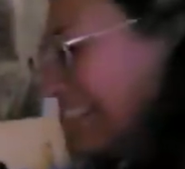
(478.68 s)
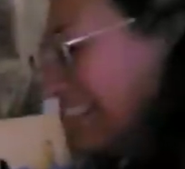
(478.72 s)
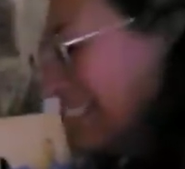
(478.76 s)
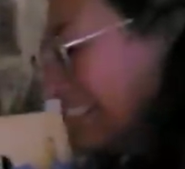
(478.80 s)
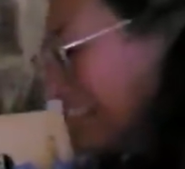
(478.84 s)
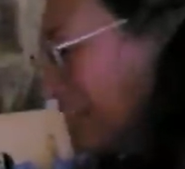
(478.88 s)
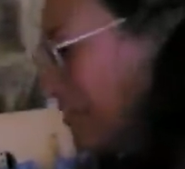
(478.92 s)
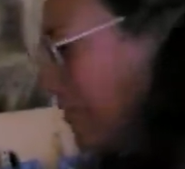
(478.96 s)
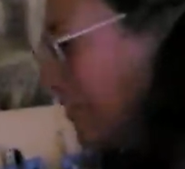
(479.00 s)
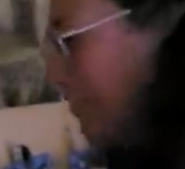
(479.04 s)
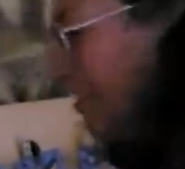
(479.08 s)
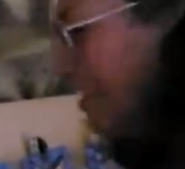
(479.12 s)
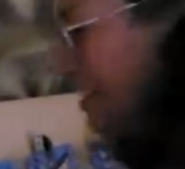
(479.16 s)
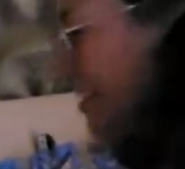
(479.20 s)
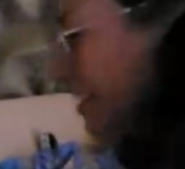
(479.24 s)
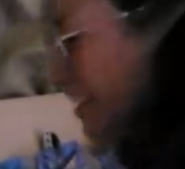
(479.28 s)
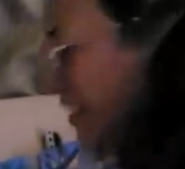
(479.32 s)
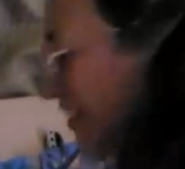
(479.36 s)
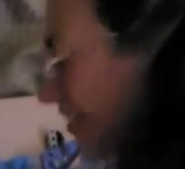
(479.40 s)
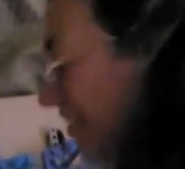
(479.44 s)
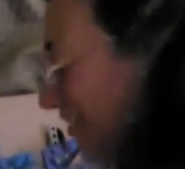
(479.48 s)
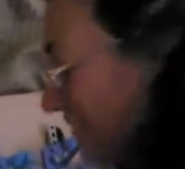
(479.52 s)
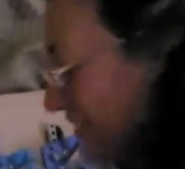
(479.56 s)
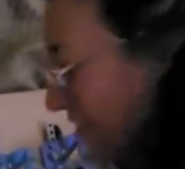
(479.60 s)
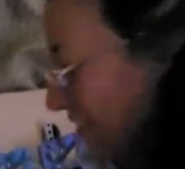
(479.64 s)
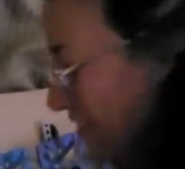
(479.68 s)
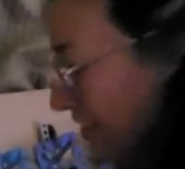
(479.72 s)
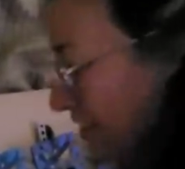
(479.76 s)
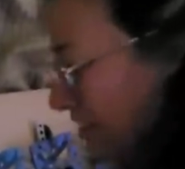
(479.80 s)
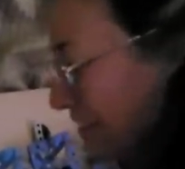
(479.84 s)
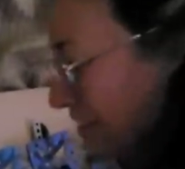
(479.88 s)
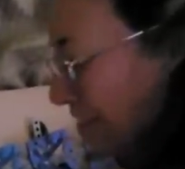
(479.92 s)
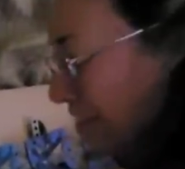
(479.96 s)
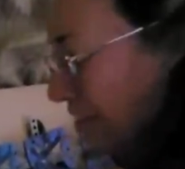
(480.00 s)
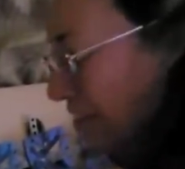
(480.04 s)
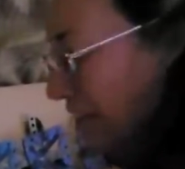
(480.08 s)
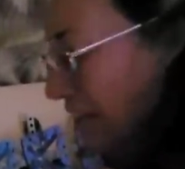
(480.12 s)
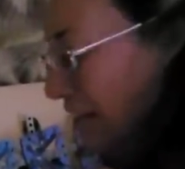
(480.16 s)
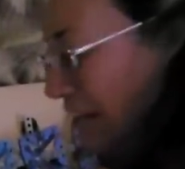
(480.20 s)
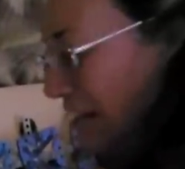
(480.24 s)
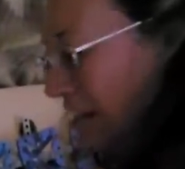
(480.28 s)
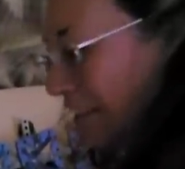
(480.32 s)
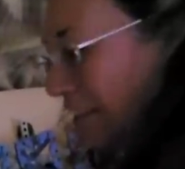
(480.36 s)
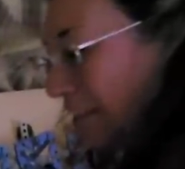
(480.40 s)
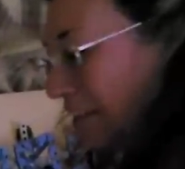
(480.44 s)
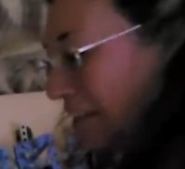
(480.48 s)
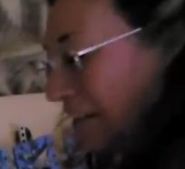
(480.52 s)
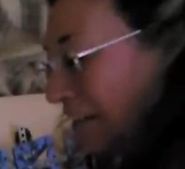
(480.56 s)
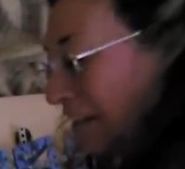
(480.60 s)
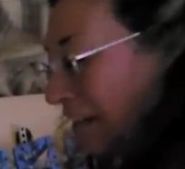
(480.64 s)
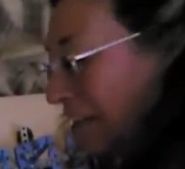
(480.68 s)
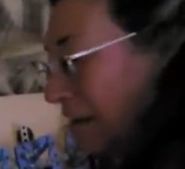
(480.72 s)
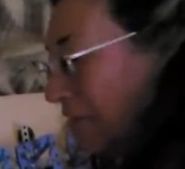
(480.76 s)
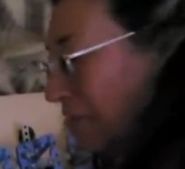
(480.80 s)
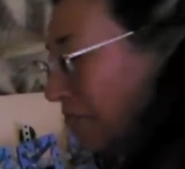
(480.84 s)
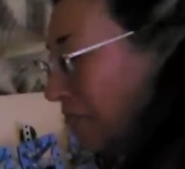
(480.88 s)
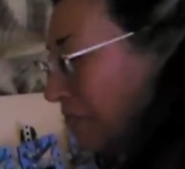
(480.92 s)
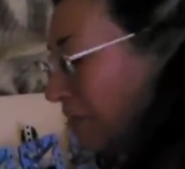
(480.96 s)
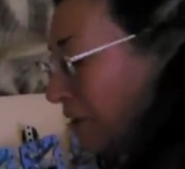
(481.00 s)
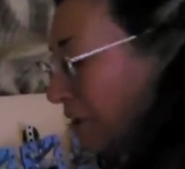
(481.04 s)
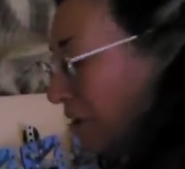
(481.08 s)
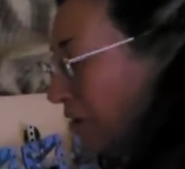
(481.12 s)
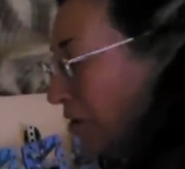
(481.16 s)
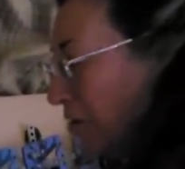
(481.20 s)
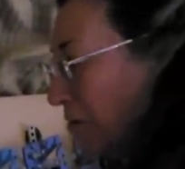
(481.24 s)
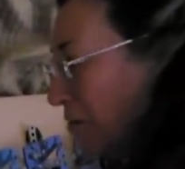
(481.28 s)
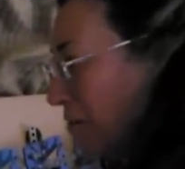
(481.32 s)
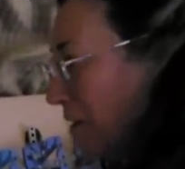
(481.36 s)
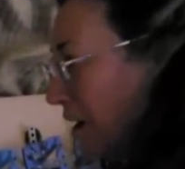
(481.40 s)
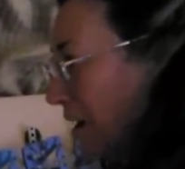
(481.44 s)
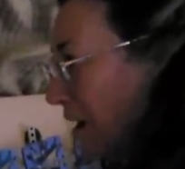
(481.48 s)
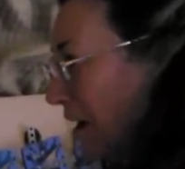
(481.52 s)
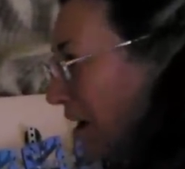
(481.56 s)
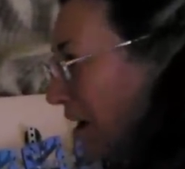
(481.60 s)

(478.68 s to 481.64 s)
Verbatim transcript: and suffering through uh, foam